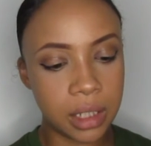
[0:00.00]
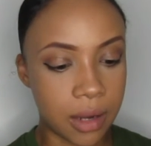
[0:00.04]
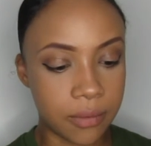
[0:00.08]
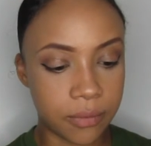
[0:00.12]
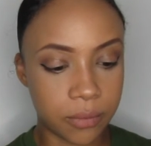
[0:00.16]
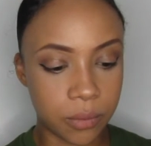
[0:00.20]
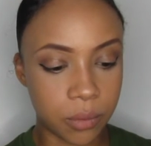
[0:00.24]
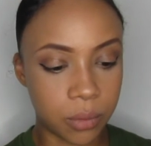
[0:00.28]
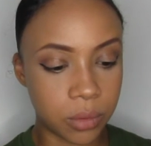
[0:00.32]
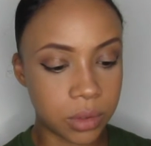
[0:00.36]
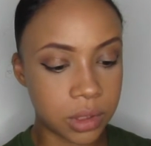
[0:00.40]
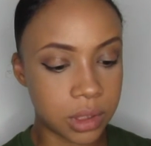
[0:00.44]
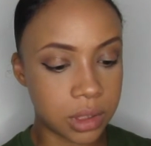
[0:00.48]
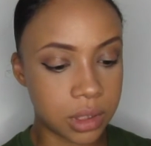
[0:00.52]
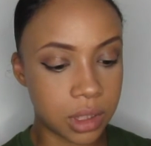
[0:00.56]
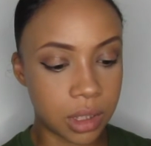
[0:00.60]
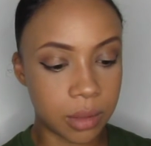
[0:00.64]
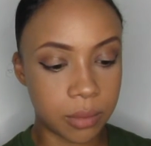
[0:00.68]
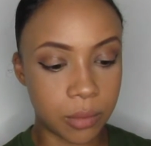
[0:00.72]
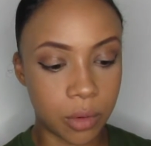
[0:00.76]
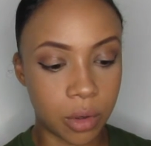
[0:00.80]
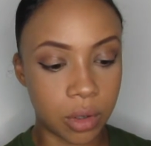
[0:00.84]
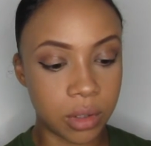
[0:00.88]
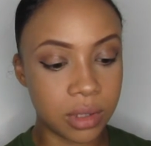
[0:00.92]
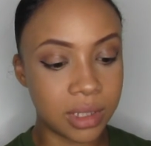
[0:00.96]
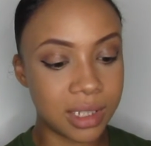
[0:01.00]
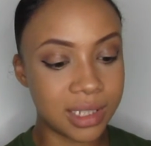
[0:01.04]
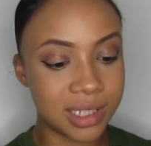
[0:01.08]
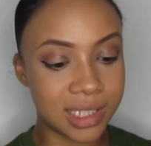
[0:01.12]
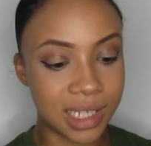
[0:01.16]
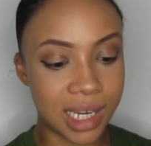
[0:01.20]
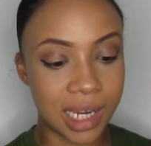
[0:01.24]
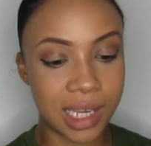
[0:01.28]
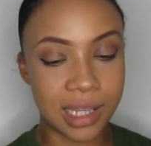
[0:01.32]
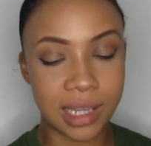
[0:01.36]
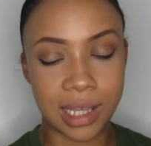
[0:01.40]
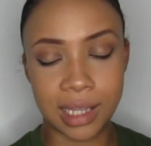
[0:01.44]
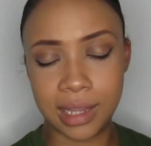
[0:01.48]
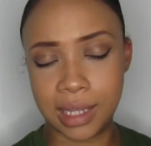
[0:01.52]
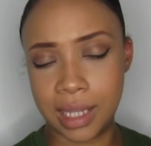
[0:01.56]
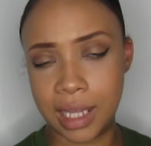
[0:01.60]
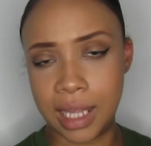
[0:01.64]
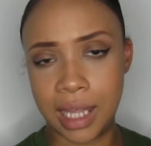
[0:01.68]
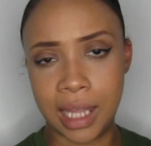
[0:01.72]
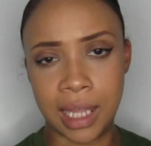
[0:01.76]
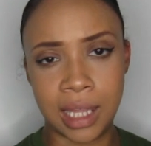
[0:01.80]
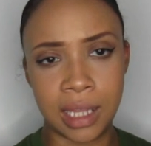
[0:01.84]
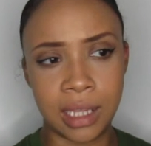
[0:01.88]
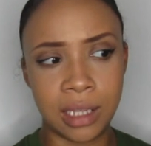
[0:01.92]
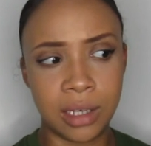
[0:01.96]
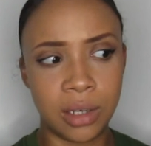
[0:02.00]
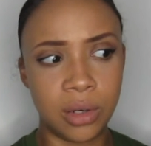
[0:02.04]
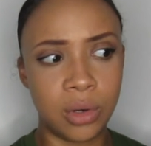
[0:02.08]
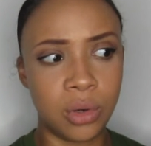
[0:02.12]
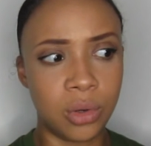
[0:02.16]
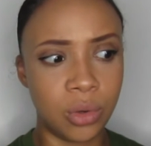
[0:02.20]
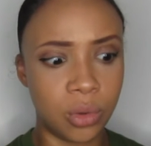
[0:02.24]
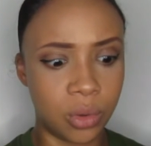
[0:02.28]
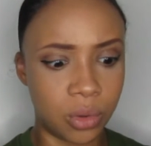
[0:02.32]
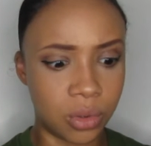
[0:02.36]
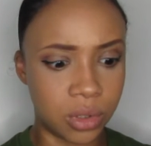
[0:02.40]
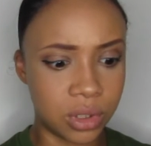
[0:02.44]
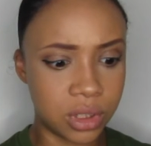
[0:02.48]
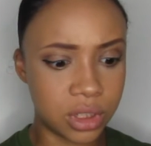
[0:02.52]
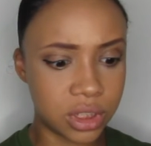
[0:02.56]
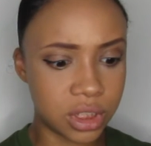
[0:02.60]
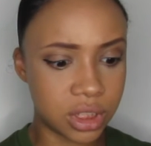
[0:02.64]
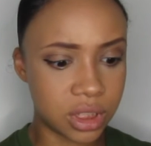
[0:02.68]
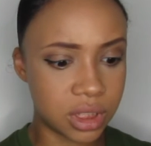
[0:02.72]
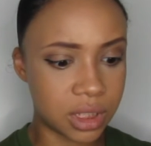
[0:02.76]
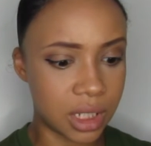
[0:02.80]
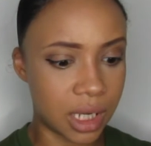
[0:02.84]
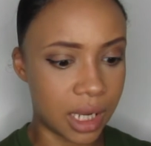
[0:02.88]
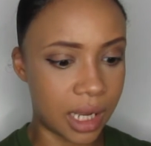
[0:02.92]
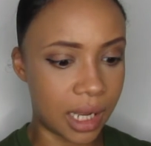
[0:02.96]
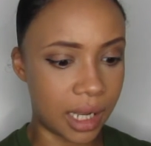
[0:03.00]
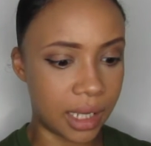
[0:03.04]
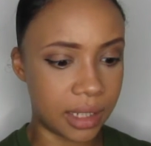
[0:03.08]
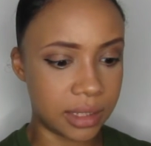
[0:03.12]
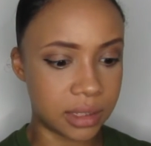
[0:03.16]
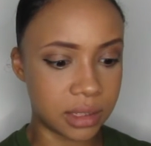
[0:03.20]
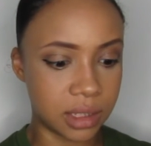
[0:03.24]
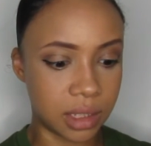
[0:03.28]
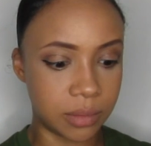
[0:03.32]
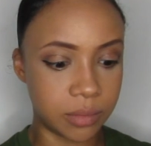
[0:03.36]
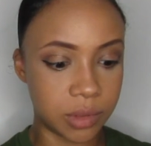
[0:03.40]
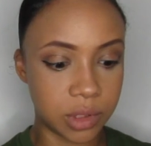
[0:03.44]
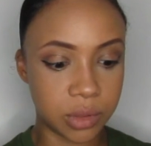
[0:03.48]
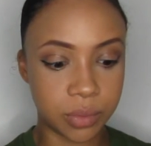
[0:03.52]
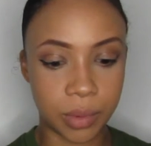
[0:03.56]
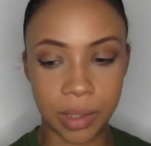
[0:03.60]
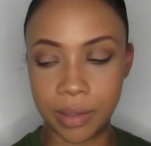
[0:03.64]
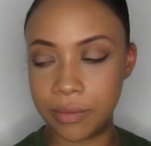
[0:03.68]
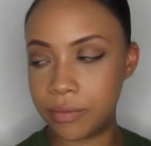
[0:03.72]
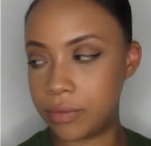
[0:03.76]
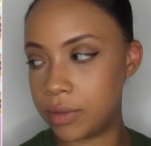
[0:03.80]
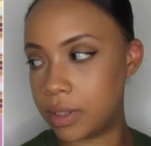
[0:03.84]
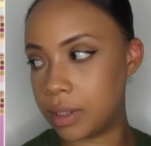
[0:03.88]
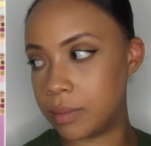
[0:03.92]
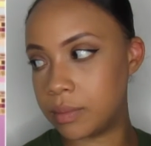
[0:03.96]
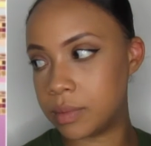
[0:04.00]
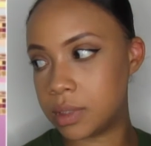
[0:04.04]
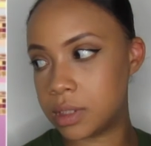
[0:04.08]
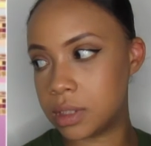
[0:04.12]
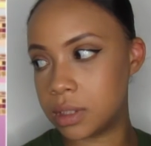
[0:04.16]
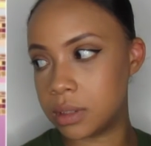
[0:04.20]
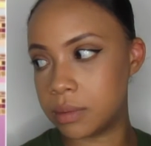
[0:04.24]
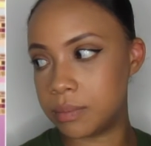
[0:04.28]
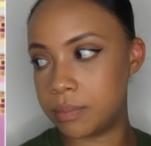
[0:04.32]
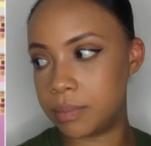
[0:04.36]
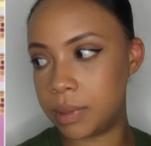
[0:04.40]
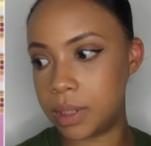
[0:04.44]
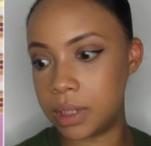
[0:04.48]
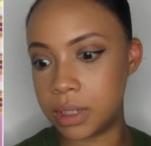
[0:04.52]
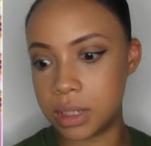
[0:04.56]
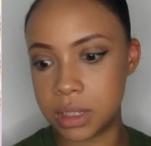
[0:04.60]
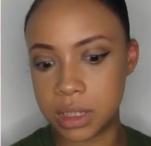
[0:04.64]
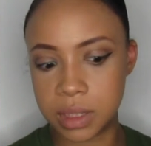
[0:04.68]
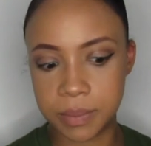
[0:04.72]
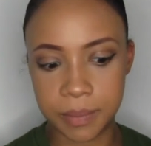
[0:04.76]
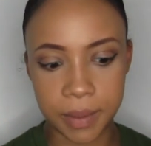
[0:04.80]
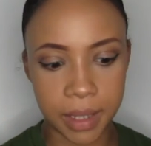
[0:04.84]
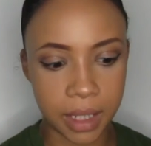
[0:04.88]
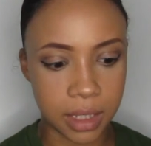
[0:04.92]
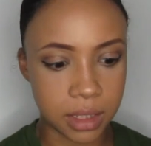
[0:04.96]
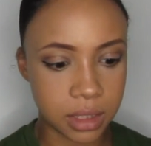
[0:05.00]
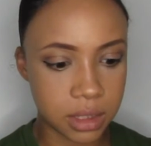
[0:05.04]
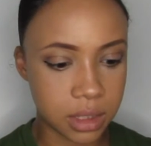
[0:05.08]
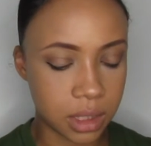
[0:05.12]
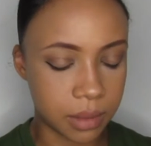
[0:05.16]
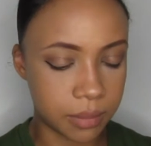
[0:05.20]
I've ordered them on the day that they launched, and I'm just waiting for them to be dispatched.